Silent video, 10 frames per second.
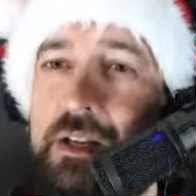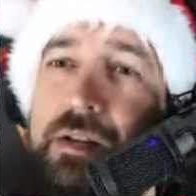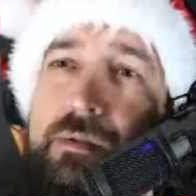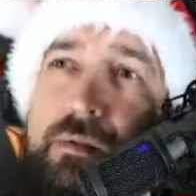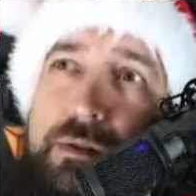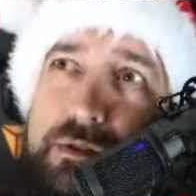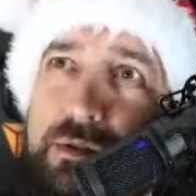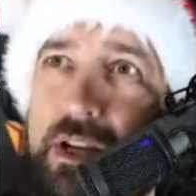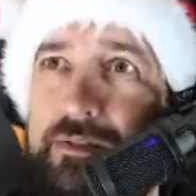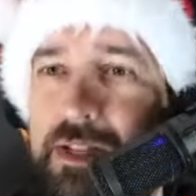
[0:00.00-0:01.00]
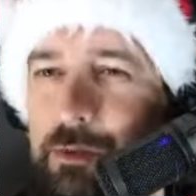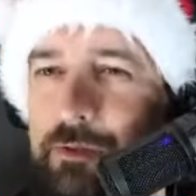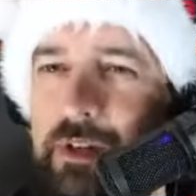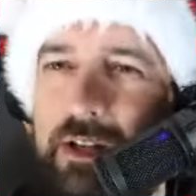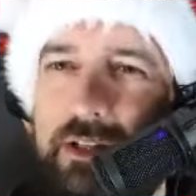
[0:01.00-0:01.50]
We also have some
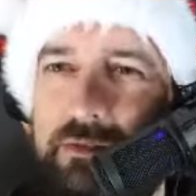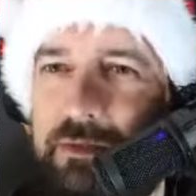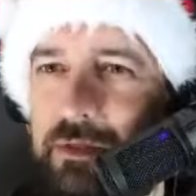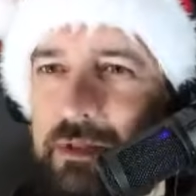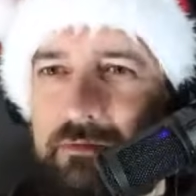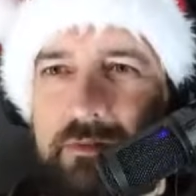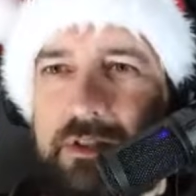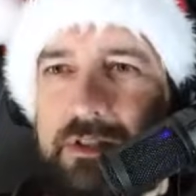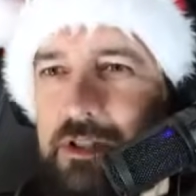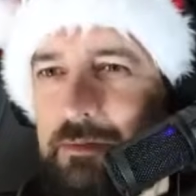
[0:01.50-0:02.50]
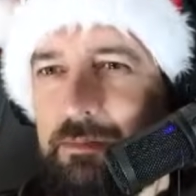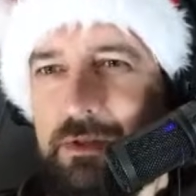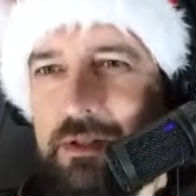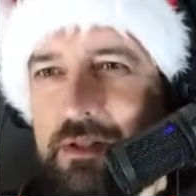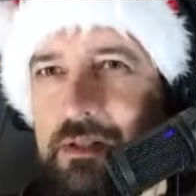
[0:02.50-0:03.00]
overhead for additional
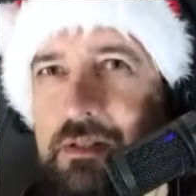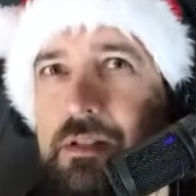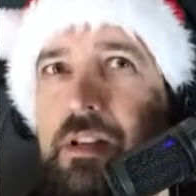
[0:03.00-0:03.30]
processes.